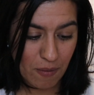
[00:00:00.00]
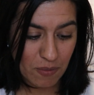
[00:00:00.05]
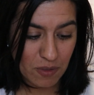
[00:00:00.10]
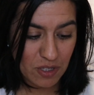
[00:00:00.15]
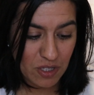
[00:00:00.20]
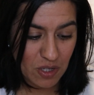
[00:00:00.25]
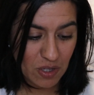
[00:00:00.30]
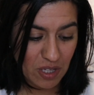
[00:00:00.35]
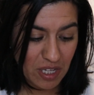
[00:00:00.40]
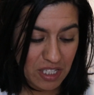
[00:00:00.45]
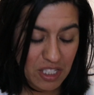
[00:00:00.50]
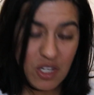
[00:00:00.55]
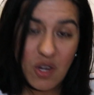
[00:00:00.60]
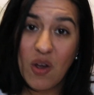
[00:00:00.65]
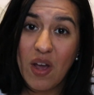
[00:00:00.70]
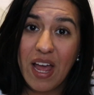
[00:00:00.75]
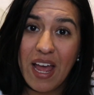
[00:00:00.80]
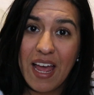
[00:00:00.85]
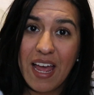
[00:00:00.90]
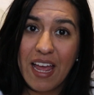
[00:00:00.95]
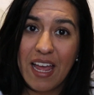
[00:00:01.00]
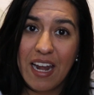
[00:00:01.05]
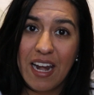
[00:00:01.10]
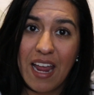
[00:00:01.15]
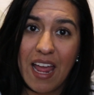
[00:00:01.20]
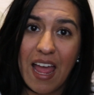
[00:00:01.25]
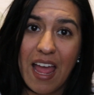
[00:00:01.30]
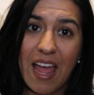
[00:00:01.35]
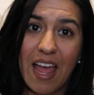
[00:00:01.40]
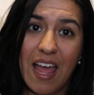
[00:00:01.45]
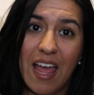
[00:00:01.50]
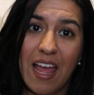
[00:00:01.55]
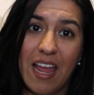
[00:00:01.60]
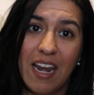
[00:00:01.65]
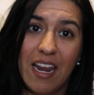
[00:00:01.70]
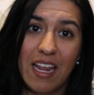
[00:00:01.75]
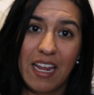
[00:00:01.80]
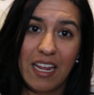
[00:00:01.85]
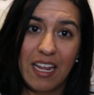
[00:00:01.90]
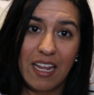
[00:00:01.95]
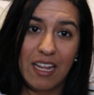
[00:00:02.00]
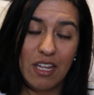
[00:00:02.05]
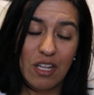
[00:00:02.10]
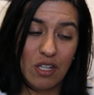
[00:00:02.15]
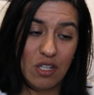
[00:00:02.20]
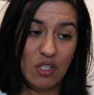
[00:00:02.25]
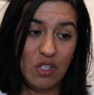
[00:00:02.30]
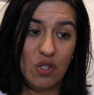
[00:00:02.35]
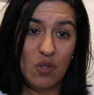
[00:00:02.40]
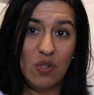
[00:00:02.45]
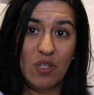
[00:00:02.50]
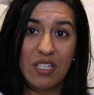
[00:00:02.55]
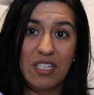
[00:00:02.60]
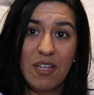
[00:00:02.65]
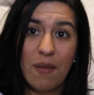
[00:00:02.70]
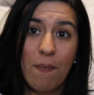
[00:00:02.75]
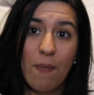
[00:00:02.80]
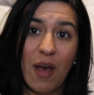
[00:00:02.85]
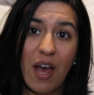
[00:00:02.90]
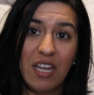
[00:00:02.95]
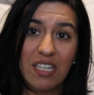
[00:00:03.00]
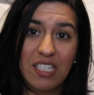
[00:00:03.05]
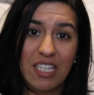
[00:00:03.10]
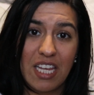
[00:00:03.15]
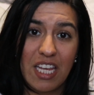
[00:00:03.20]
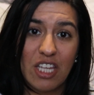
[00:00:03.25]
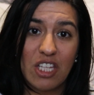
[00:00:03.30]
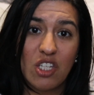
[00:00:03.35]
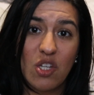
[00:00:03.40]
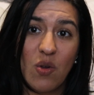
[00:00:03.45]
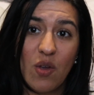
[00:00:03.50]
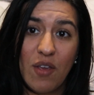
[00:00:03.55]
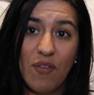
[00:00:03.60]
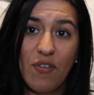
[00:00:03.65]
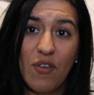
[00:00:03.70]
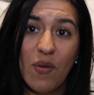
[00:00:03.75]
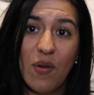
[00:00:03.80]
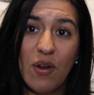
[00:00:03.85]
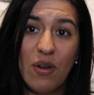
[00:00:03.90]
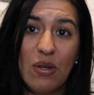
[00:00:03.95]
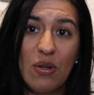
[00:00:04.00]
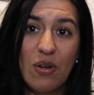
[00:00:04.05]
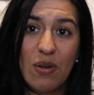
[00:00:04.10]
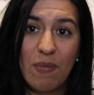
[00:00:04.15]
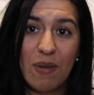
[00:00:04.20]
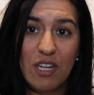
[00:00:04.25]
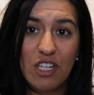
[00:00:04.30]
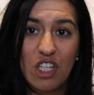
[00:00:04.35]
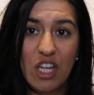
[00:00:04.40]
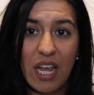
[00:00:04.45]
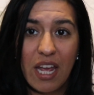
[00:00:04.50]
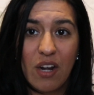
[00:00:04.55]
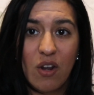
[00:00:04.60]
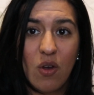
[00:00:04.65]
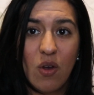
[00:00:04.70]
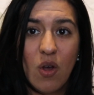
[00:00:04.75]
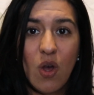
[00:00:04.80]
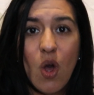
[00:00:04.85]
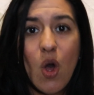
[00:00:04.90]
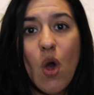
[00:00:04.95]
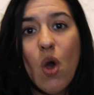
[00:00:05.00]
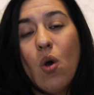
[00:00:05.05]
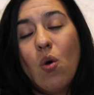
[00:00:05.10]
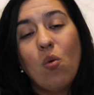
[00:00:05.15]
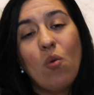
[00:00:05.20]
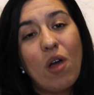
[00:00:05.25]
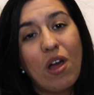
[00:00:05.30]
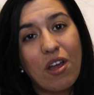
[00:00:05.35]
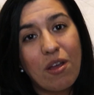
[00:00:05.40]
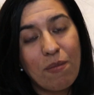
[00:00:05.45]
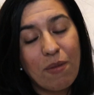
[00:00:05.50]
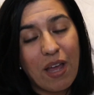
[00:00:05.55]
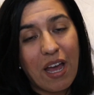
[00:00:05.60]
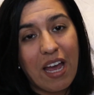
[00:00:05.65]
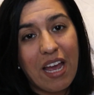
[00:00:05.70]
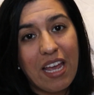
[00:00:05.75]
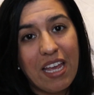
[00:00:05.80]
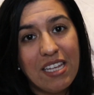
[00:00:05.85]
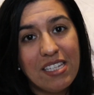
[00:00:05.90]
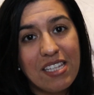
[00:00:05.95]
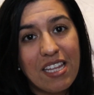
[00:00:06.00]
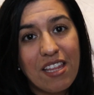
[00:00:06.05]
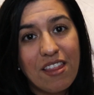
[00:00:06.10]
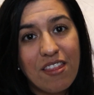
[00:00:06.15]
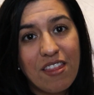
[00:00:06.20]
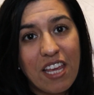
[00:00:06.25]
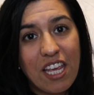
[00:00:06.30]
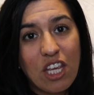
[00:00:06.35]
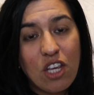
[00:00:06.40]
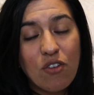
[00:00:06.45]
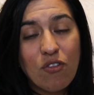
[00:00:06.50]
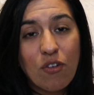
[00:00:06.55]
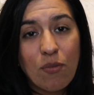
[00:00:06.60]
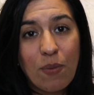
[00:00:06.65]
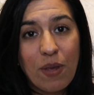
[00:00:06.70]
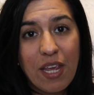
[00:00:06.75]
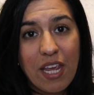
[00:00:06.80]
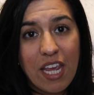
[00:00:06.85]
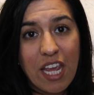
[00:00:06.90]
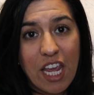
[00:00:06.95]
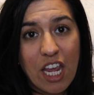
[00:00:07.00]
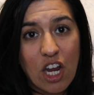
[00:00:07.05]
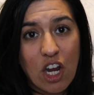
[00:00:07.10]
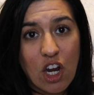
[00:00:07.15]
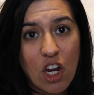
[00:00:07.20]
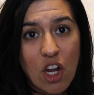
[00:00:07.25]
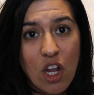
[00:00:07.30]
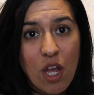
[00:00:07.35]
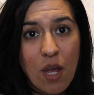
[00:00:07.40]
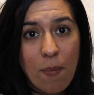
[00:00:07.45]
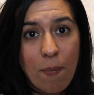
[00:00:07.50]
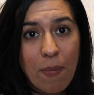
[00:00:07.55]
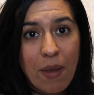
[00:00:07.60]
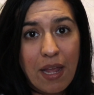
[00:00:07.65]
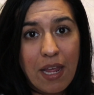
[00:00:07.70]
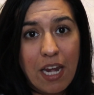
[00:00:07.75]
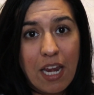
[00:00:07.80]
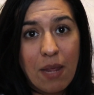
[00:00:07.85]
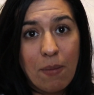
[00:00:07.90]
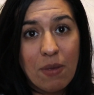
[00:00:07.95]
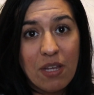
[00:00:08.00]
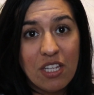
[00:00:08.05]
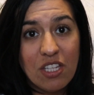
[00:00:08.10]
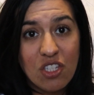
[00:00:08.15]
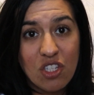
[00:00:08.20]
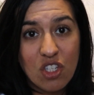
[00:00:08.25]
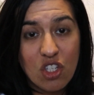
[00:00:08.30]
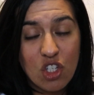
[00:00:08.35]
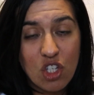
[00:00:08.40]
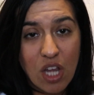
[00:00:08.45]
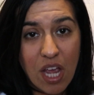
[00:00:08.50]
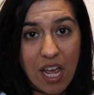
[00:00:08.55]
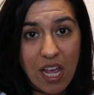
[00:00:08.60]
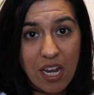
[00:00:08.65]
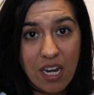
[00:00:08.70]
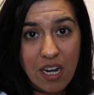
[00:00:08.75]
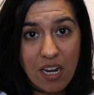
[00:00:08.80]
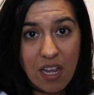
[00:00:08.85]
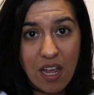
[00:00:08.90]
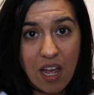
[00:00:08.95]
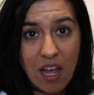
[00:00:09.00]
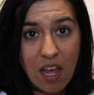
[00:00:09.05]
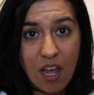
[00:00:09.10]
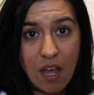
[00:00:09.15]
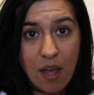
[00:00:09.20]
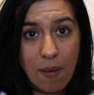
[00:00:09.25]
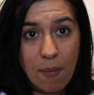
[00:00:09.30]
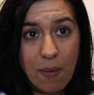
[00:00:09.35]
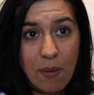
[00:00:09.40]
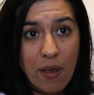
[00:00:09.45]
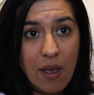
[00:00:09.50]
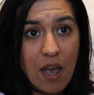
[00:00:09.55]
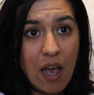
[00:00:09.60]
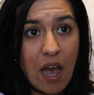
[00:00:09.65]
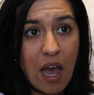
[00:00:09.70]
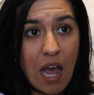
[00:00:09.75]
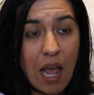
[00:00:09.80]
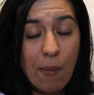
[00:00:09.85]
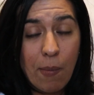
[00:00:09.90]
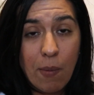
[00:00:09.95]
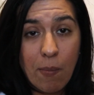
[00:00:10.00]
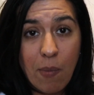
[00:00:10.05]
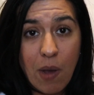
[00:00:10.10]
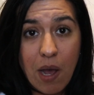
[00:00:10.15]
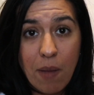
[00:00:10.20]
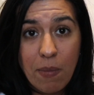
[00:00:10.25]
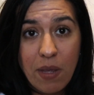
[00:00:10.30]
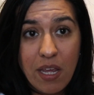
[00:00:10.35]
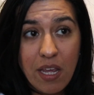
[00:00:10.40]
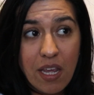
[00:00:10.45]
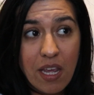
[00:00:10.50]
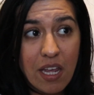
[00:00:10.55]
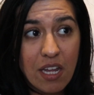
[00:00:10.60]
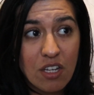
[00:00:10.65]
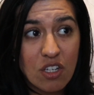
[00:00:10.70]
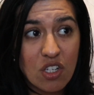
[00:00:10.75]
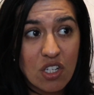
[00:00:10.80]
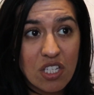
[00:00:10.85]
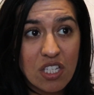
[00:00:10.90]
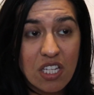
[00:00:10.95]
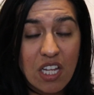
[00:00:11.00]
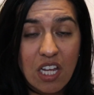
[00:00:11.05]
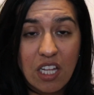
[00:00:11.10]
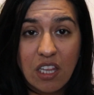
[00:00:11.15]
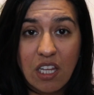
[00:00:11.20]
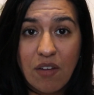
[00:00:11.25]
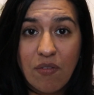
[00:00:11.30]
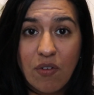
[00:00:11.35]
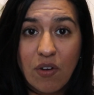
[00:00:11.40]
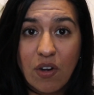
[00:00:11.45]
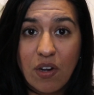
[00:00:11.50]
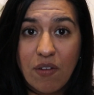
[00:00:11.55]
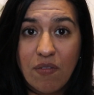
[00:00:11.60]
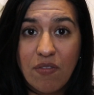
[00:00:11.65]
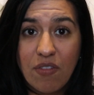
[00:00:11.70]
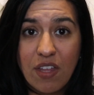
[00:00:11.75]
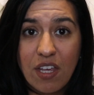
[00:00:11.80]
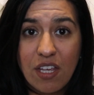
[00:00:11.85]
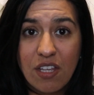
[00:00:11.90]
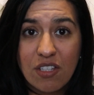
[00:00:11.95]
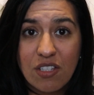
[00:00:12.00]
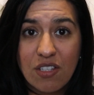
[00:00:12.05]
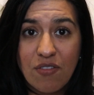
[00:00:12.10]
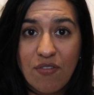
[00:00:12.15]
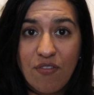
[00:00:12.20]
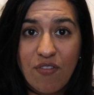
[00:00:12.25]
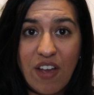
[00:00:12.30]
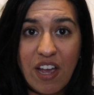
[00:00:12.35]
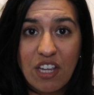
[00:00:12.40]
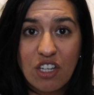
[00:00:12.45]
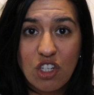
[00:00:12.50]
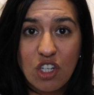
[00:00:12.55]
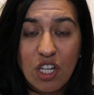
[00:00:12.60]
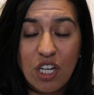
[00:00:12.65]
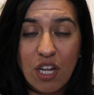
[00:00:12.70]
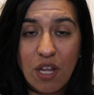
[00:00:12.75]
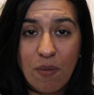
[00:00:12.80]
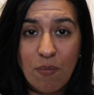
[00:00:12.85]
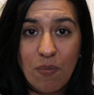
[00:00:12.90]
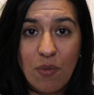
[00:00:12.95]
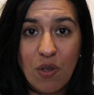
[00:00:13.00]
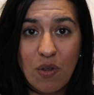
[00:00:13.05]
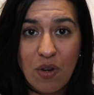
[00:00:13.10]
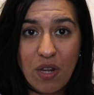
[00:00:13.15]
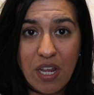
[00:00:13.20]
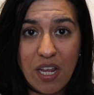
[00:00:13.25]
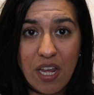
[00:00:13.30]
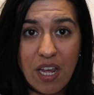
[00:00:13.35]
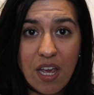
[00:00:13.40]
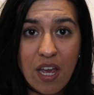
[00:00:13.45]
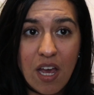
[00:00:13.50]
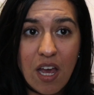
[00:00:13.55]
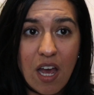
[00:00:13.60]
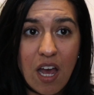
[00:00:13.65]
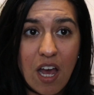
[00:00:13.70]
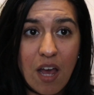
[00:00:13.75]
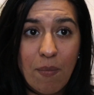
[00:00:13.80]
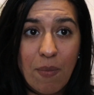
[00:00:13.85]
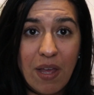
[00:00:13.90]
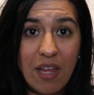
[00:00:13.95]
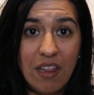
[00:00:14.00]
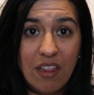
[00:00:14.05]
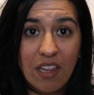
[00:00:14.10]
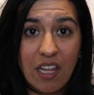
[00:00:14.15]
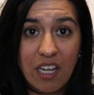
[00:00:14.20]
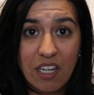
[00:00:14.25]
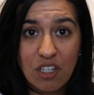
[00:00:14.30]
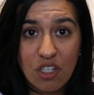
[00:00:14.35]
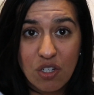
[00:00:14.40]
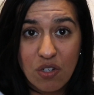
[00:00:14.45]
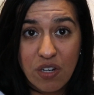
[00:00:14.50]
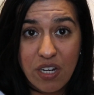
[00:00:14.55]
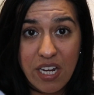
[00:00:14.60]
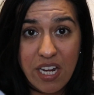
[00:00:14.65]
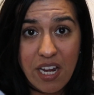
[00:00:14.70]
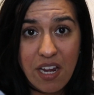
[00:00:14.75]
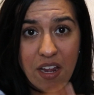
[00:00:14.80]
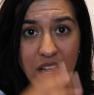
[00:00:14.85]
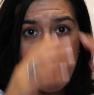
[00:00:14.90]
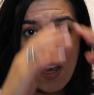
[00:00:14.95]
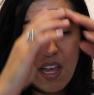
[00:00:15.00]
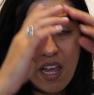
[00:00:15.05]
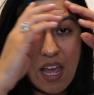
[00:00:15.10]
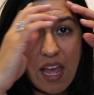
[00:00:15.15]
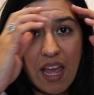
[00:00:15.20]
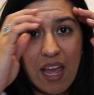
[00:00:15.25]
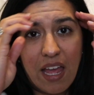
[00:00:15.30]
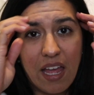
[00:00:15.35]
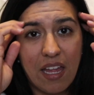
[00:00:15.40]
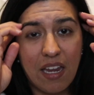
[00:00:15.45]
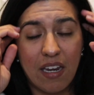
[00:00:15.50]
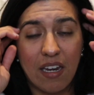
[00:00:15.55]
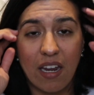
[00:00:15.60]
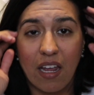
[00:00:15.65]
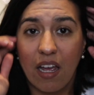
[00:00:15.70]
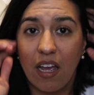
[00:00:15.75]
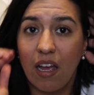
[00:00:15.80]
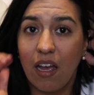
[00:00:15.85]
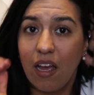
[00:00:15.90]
So let's go ahead and do this unboxing. So if you are new to my channel, welcome guys. Thank you for being here. My name is Jen. I'm a mommy and just a lover of things fashion and beauty and luxury, and